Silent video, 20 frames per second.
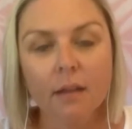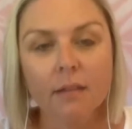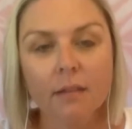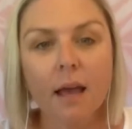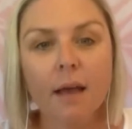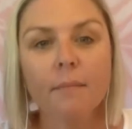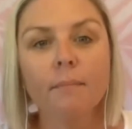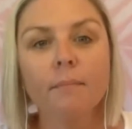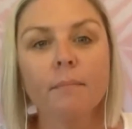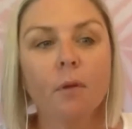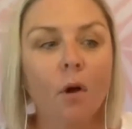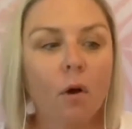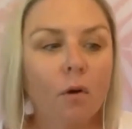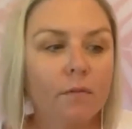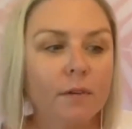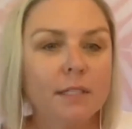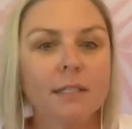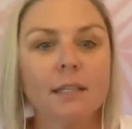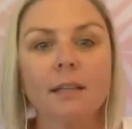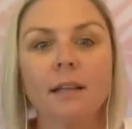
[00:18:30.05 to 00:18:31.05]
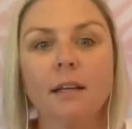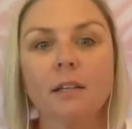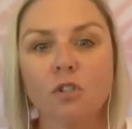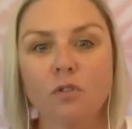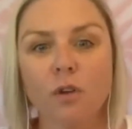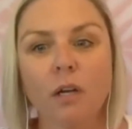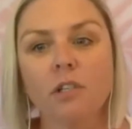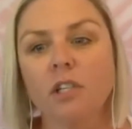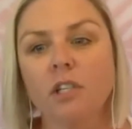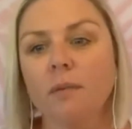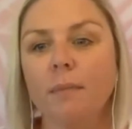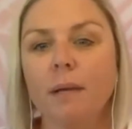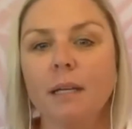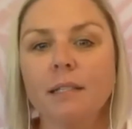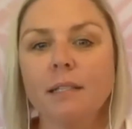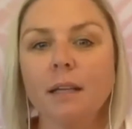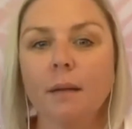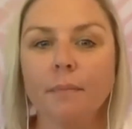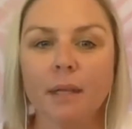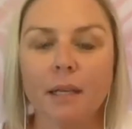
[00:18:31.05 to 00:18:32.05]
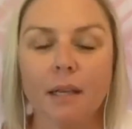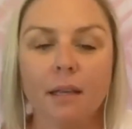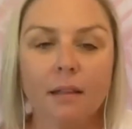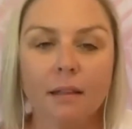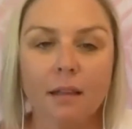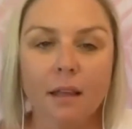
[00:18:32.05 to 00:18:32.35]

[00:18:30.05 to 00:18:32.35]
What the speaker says: That obviously that strategy met something in